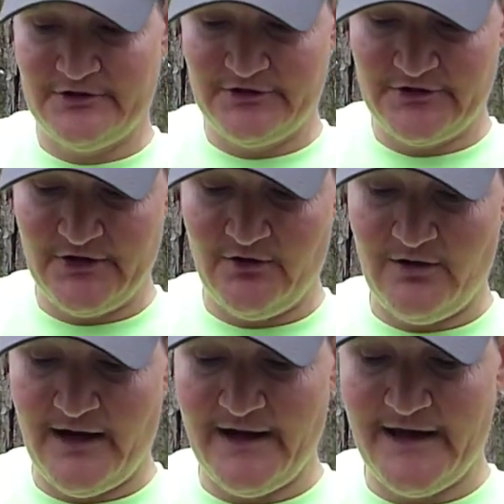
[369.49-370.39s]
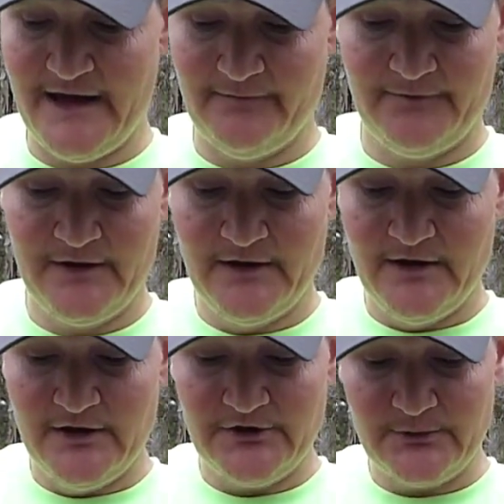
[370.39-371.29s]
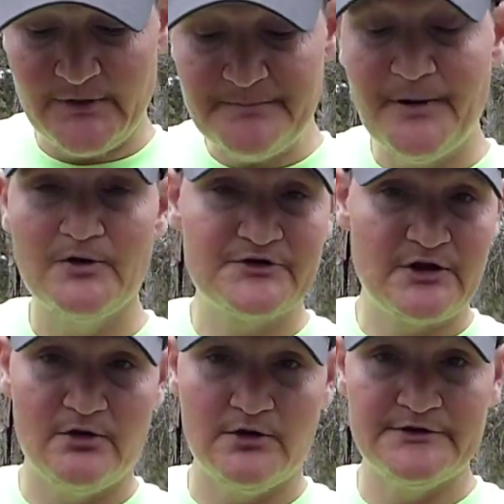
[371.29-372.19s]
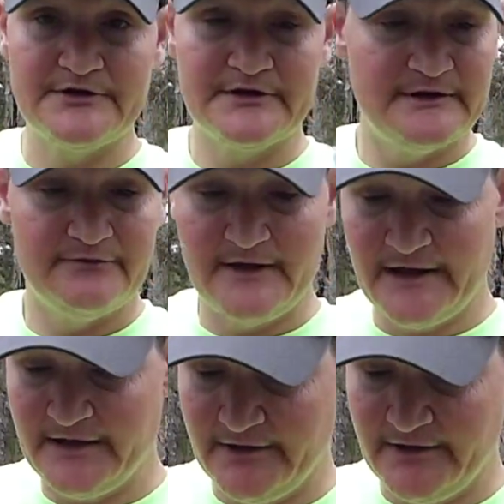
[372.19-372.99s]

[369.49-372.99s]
So I have three postcards right